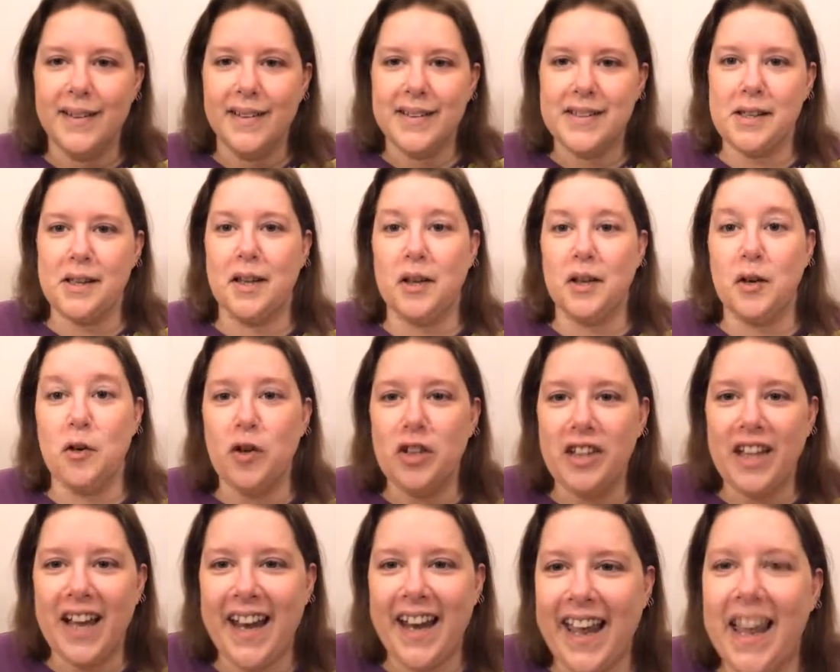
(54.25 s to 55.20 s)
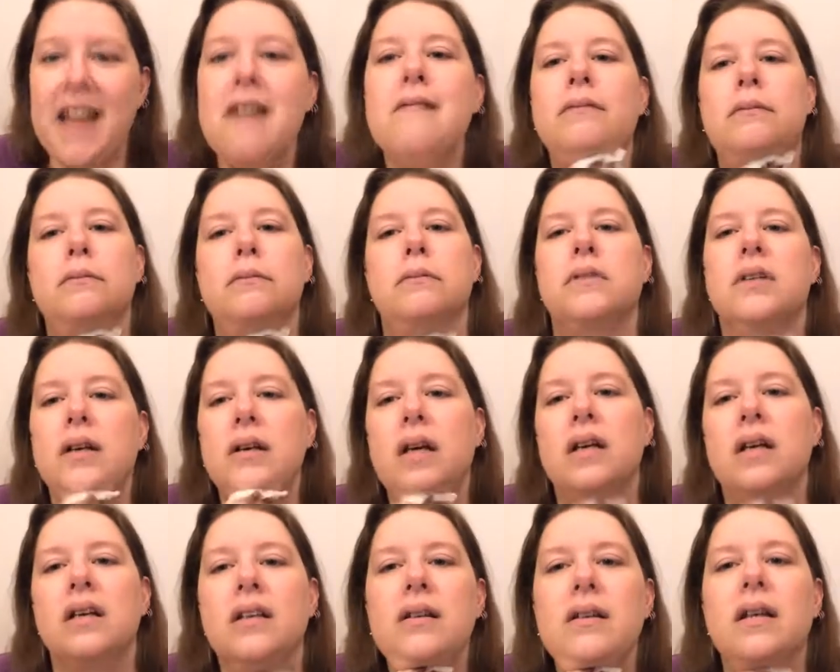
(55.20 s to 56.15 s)
it's like an old lady.
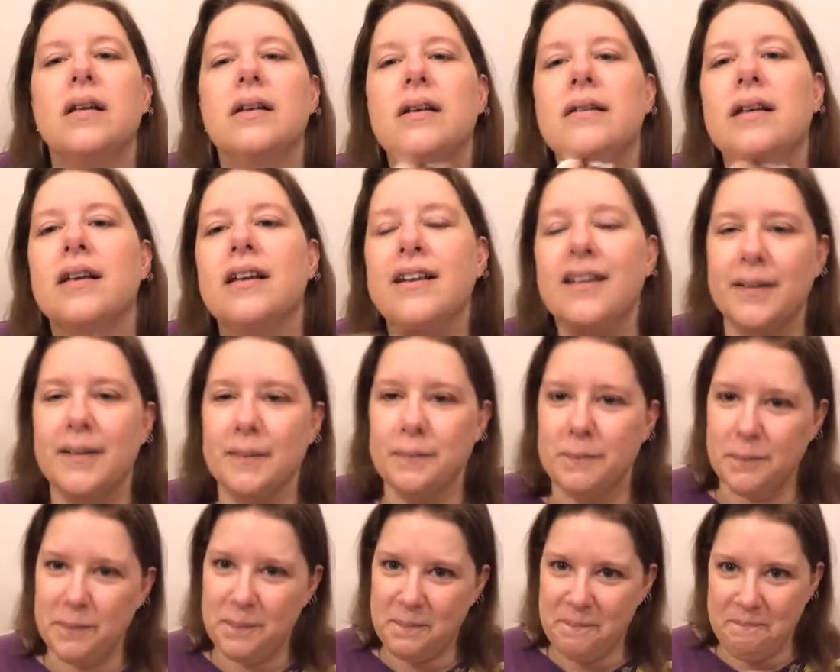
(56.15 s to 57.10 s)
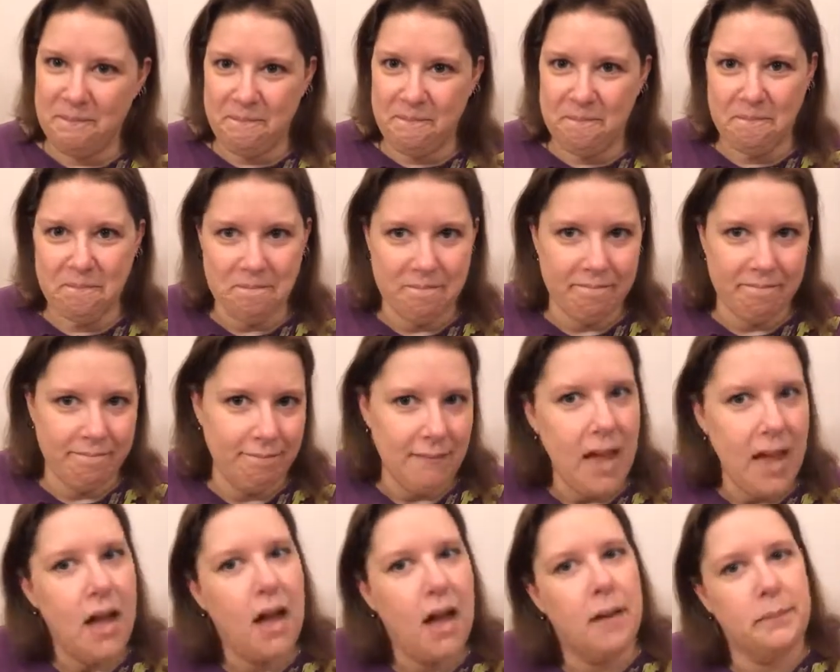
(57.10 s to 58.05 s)

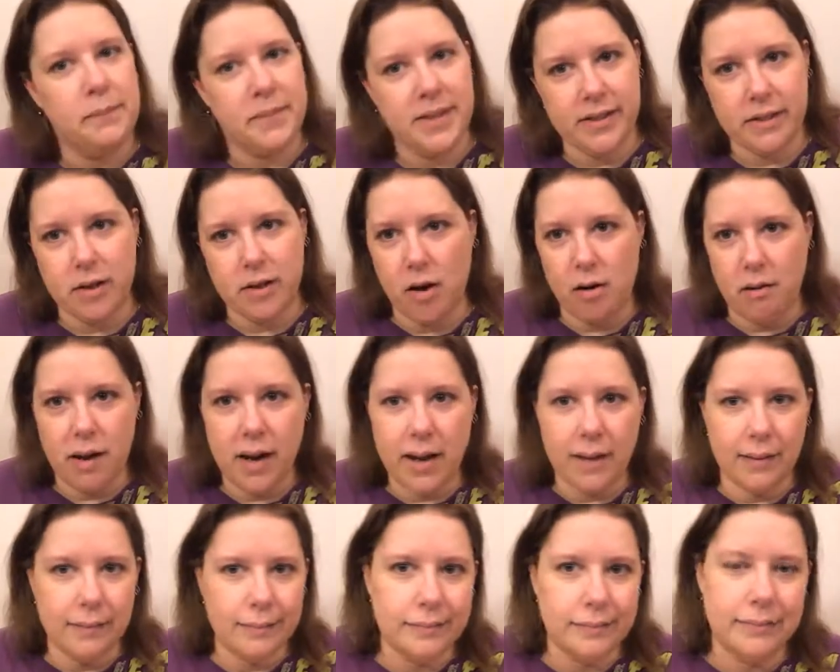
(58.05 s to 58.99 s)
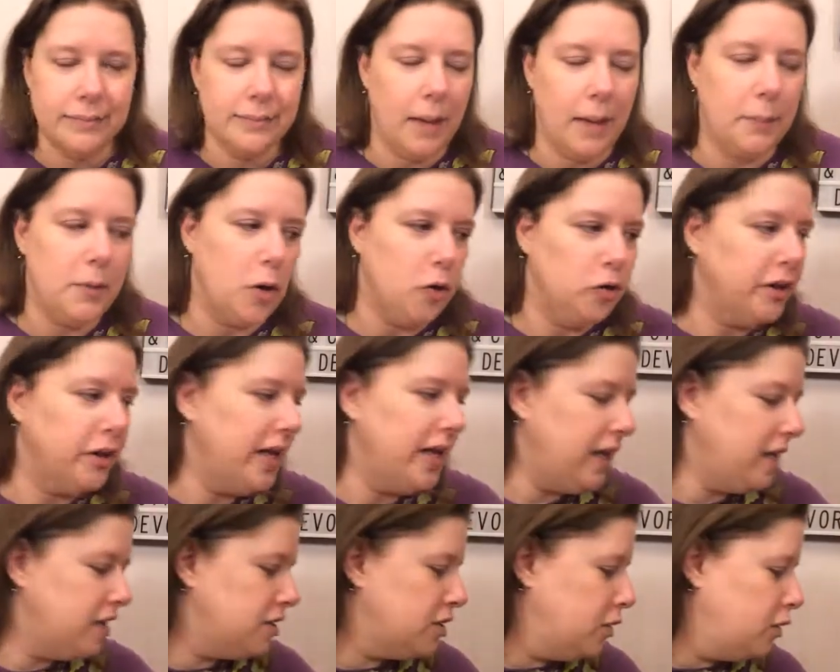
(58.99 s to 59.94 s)
I'm sorry. I'm an old
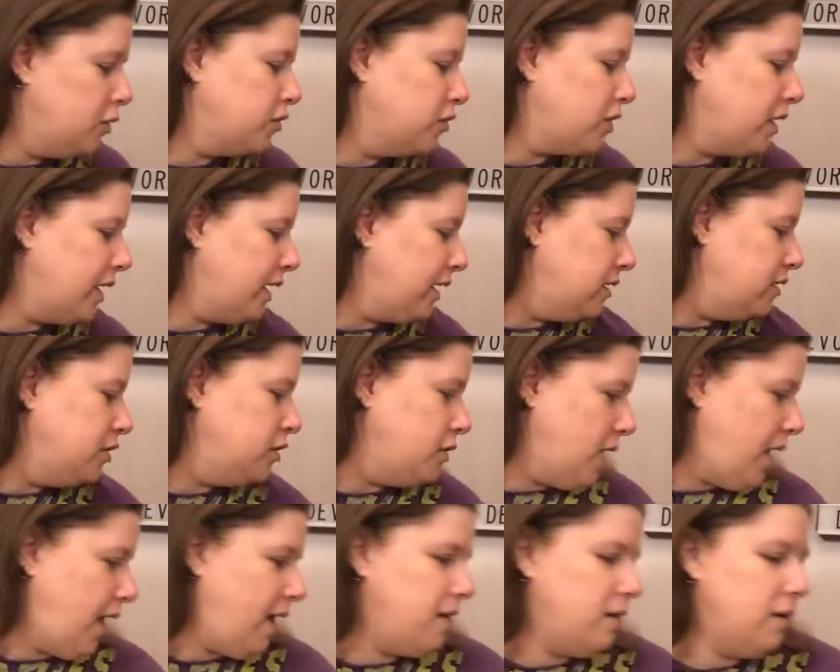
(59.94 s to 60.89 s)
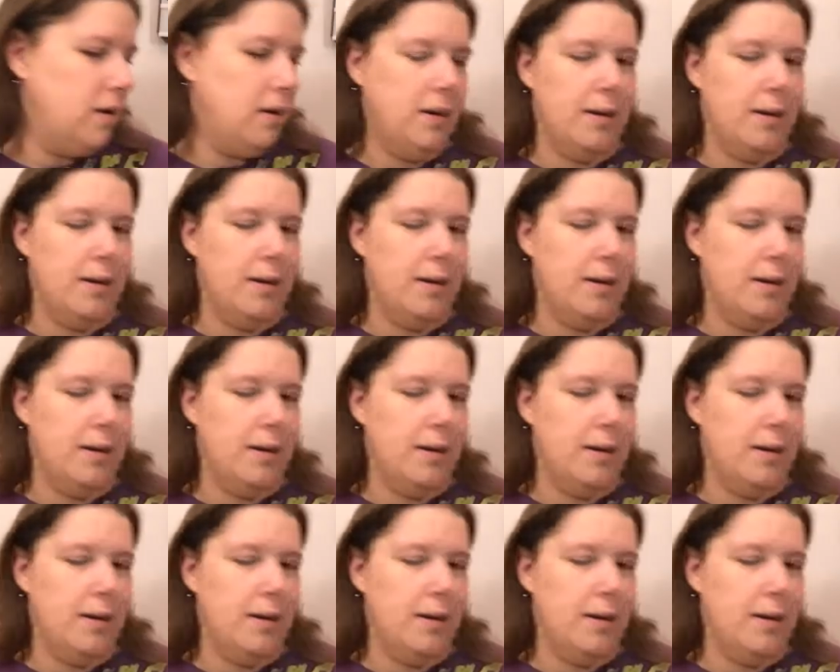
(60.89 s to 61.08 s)
lady too, so I can do that.